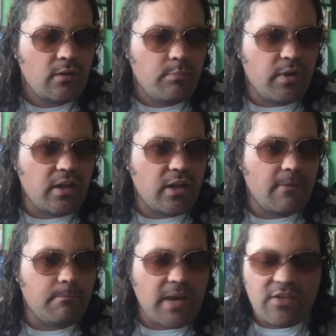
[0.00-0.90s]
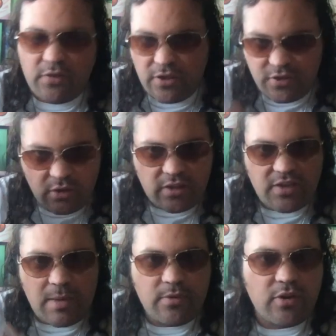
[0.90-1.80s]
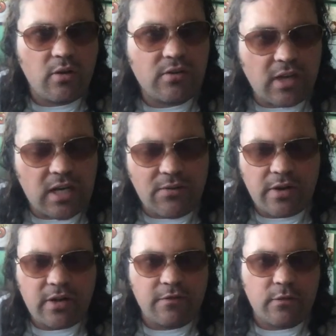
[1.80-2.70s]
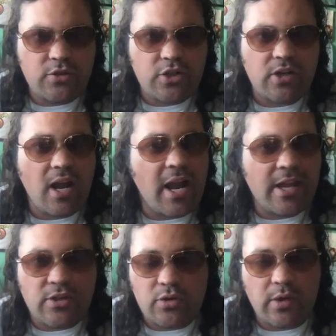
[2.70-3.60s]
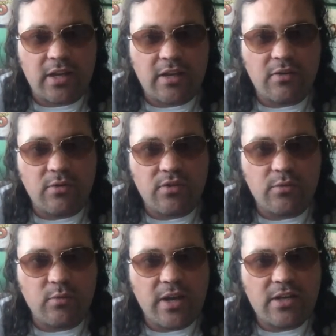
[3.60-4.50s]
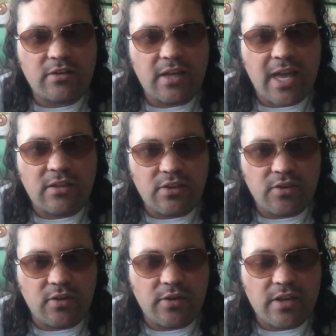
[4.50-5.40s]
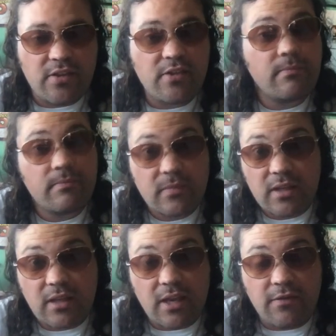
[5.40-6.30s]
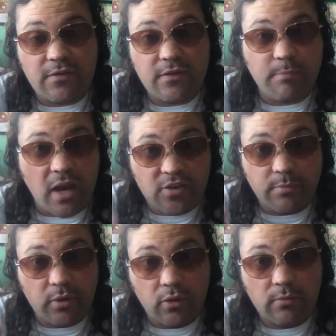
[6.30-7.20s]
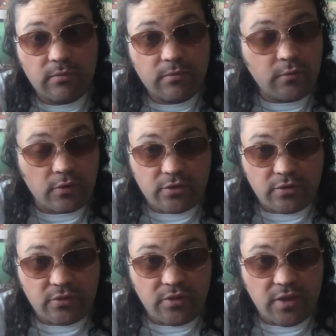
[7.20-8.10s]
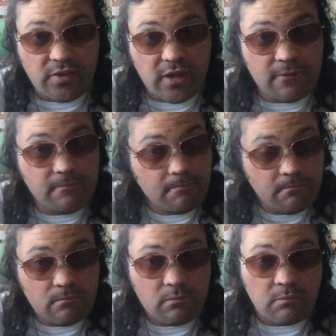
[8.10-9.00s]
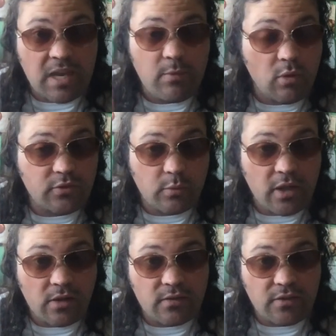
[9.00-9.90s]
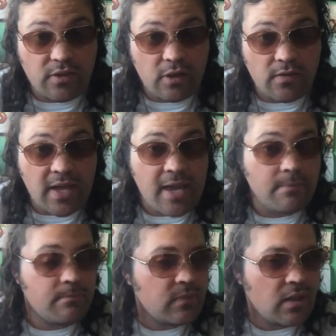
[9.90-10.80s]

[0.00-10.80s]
But, as for this note, this episode, A Never-Ending Future, I enjoyed it. It was a way to end the series, if possible, for a third season. Maybe we'll have to wait on to see on that.